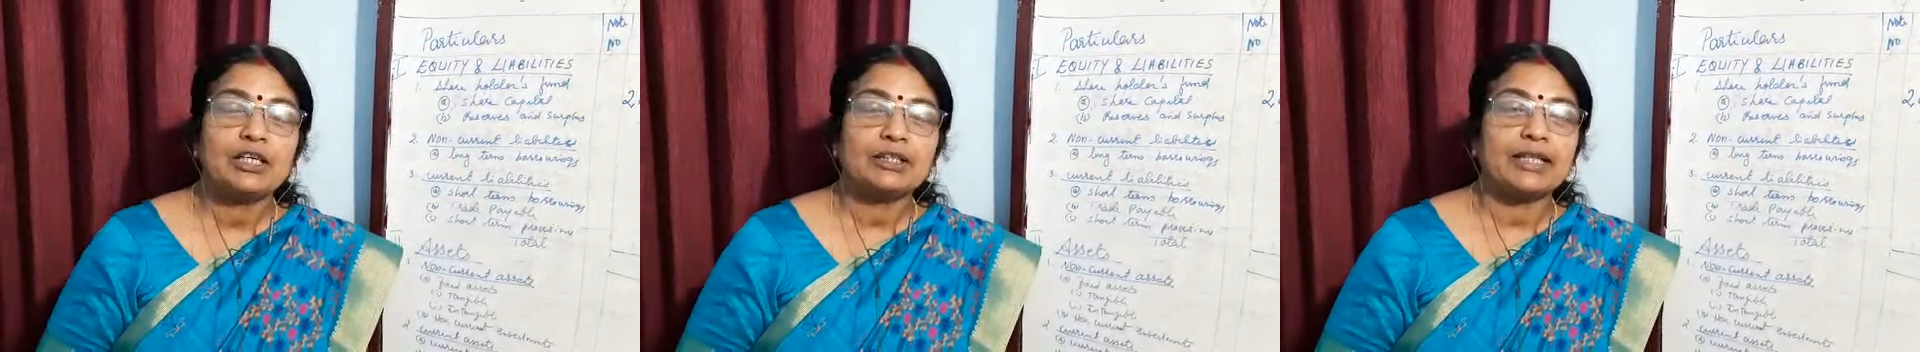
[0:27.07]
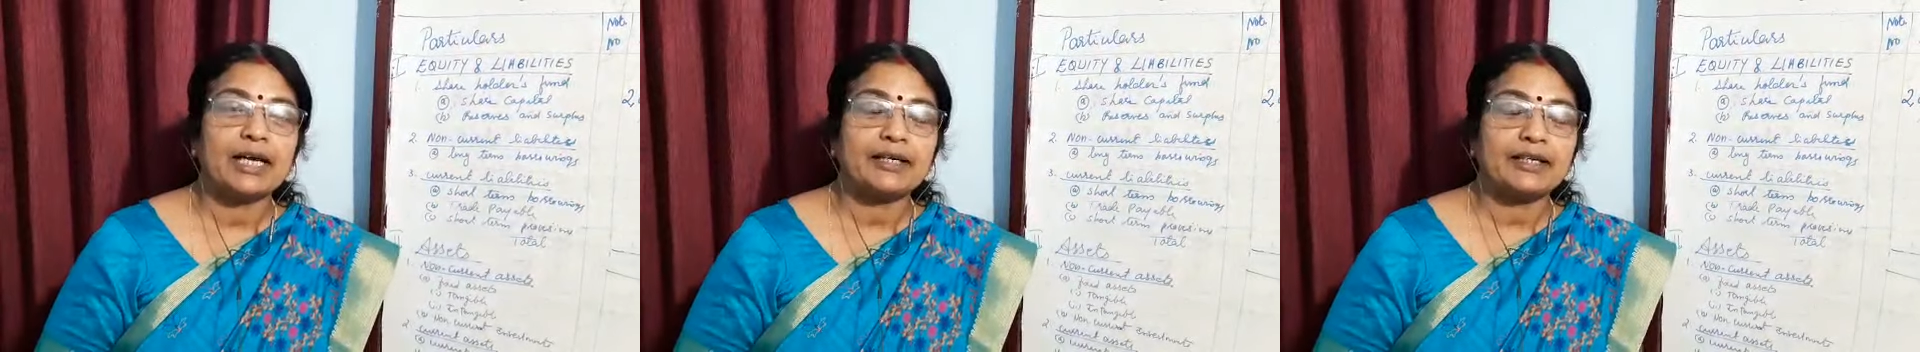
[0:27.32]

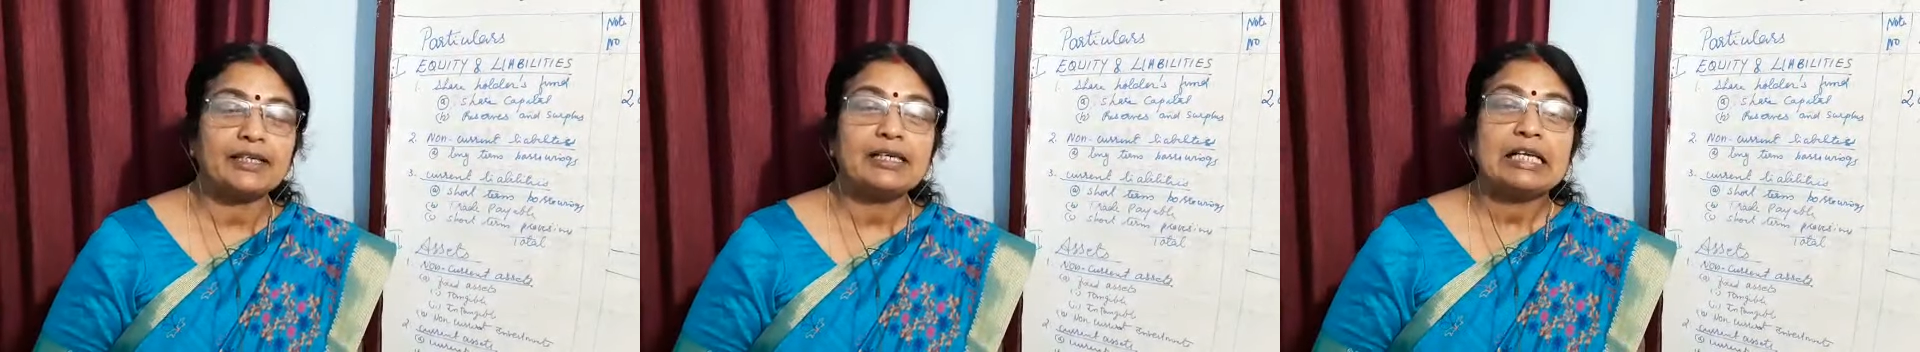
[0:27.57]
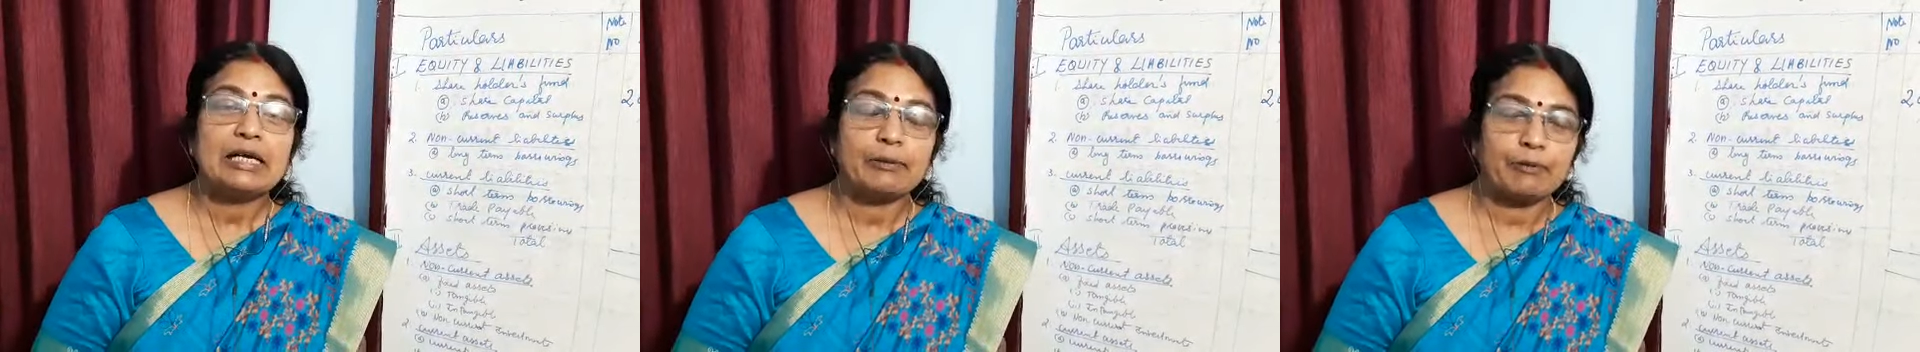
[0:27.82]
that
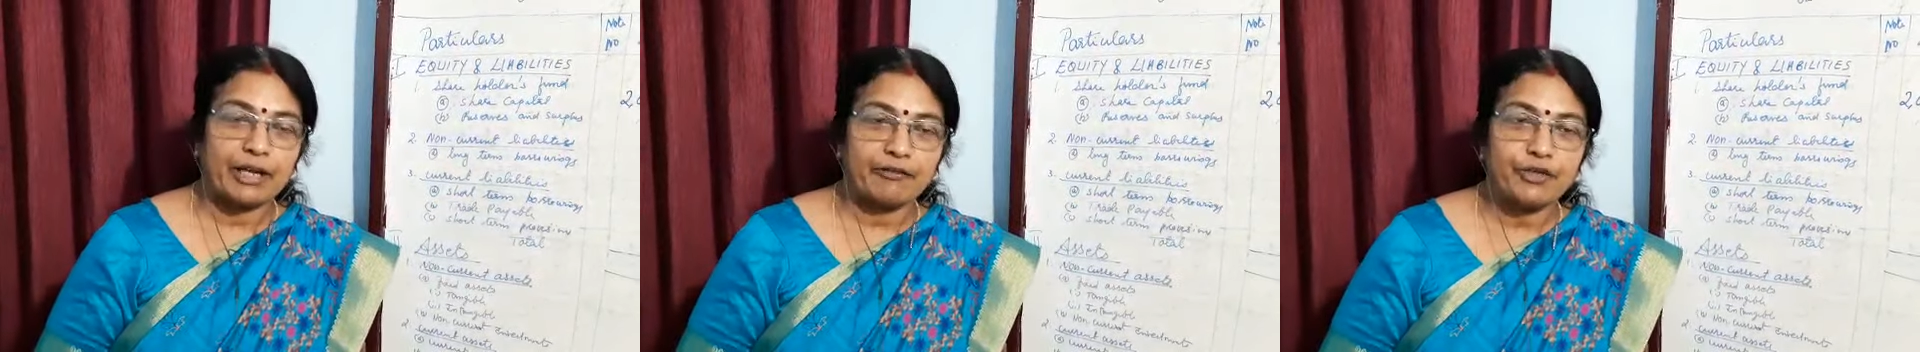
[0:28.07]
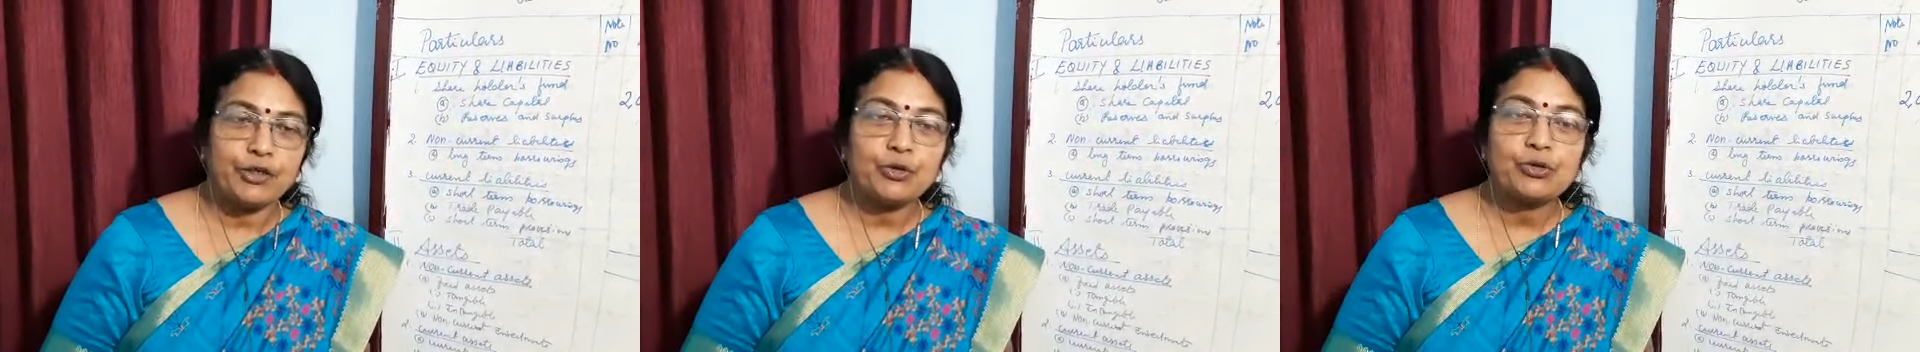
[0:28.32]

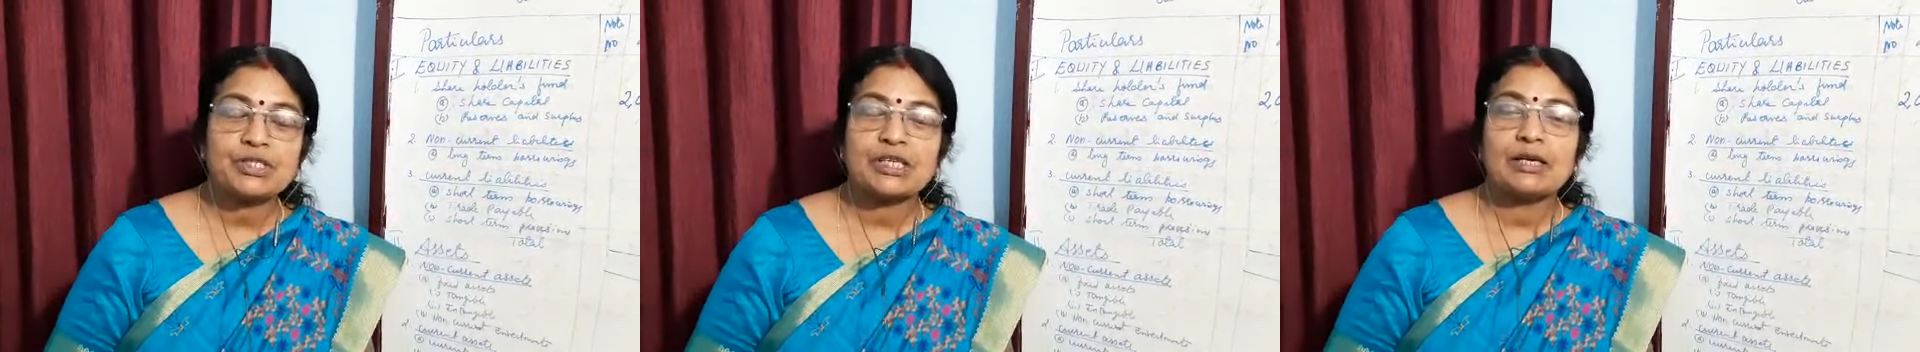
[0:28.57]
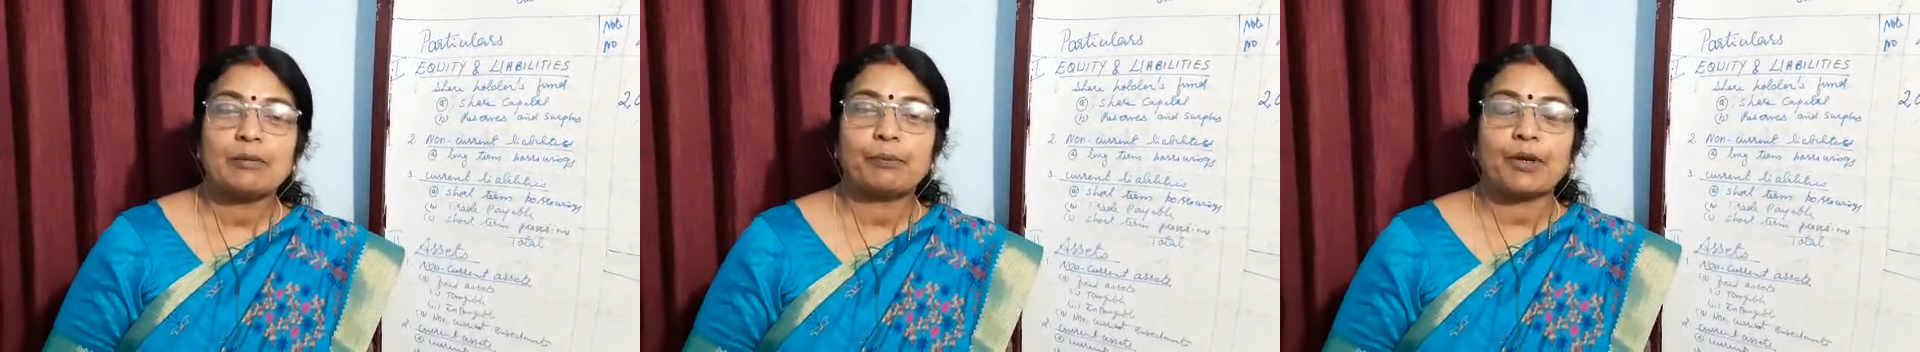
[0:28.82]
revenues,
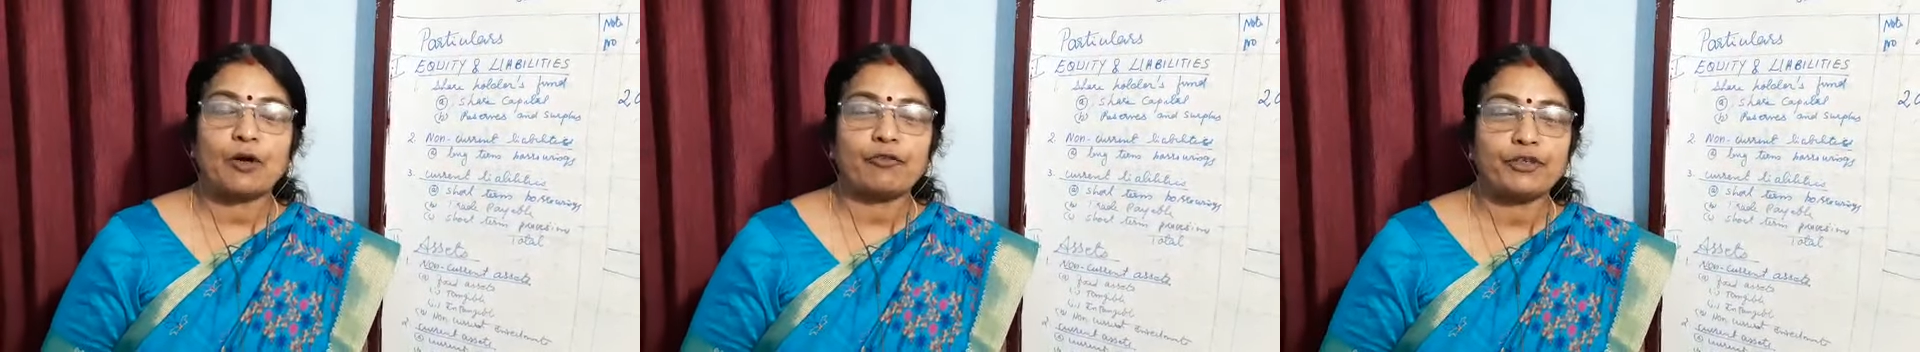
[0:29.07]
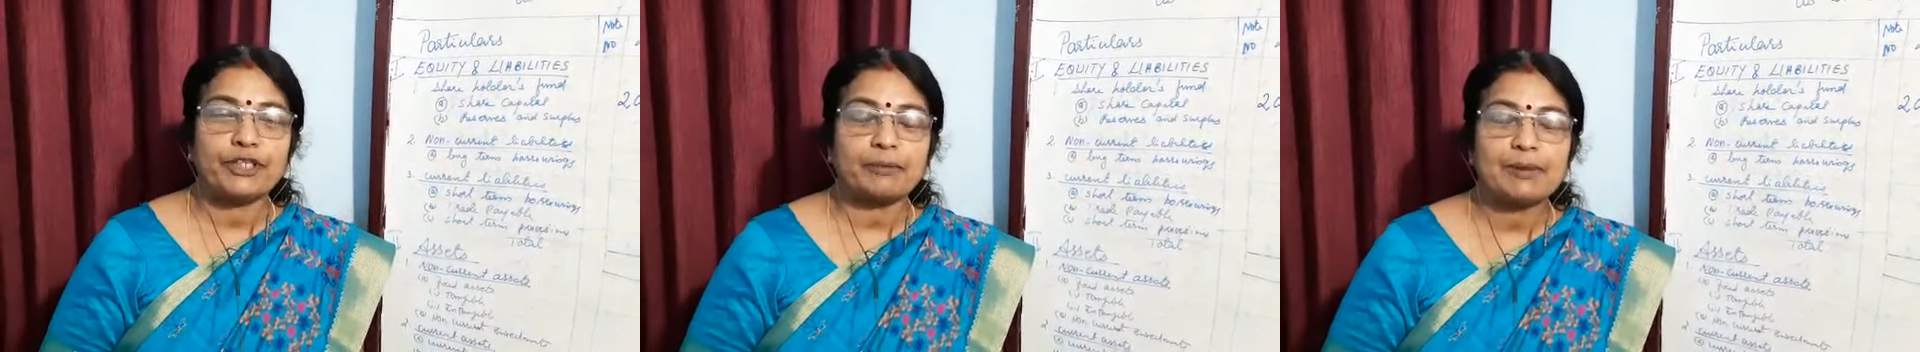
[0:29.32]

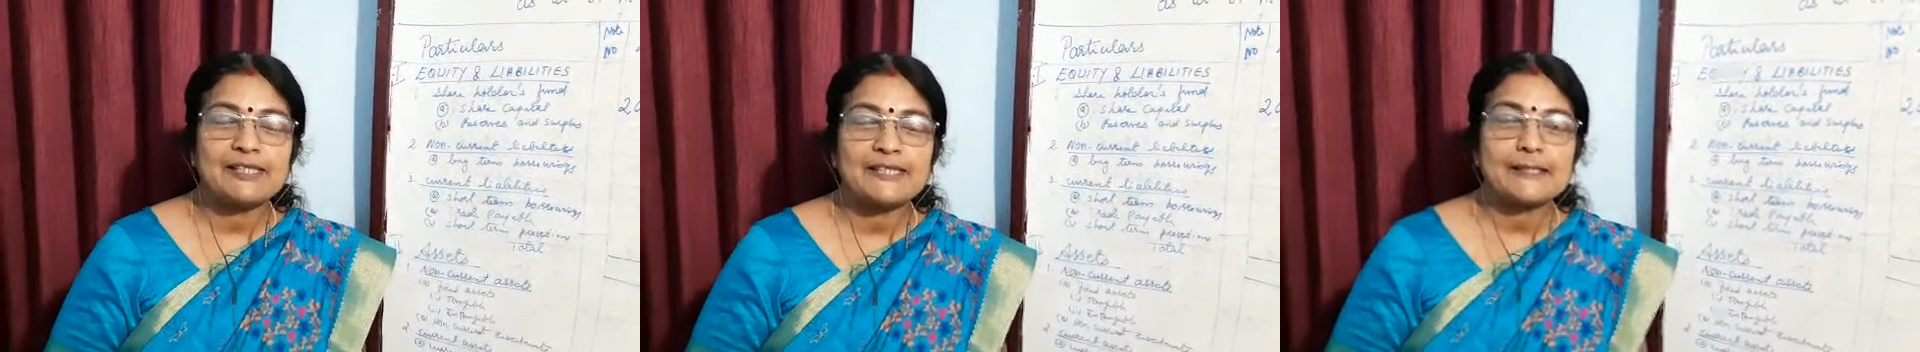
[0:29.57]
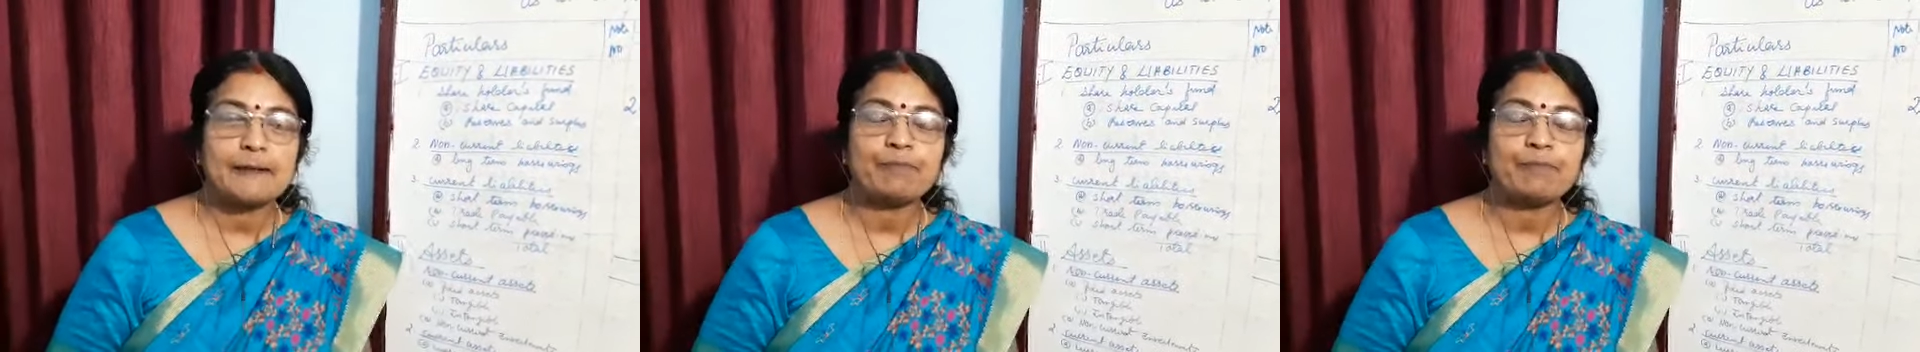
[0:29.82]
profitables,